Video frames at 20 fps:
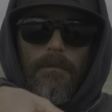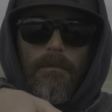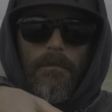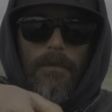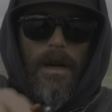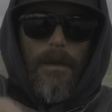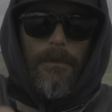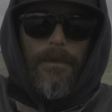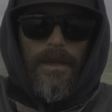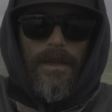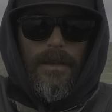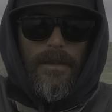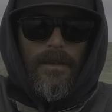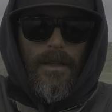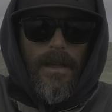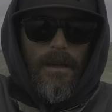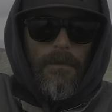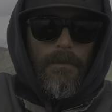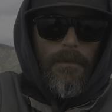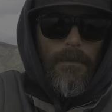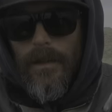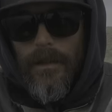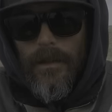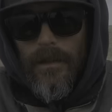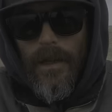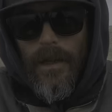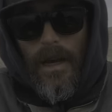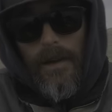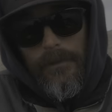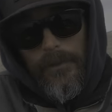pop this up.
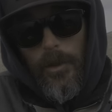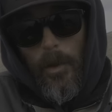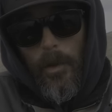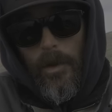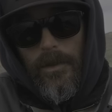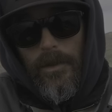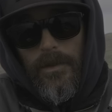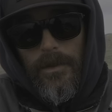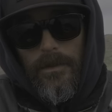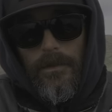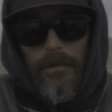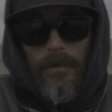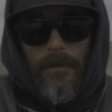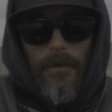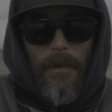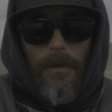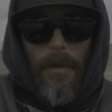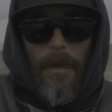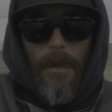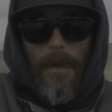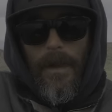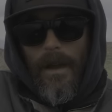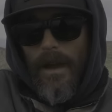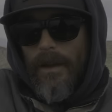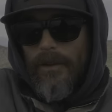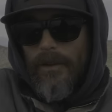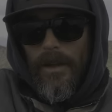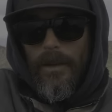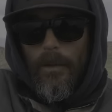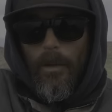I have a torch. I
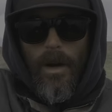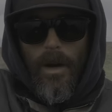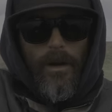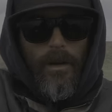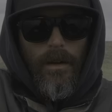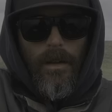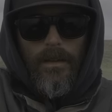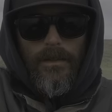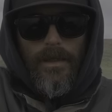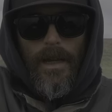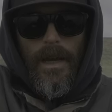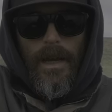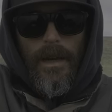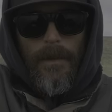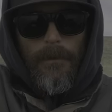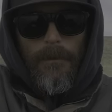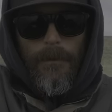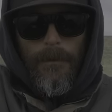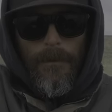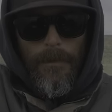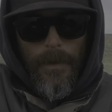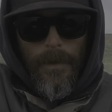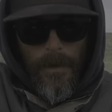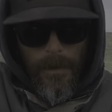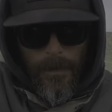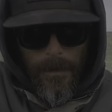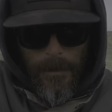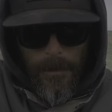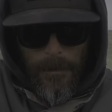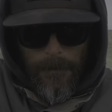have it on the water all the time,
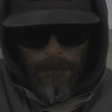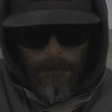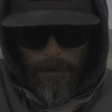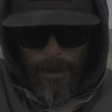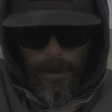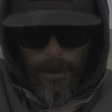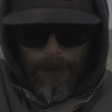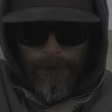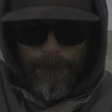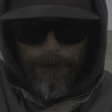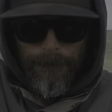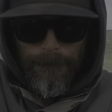but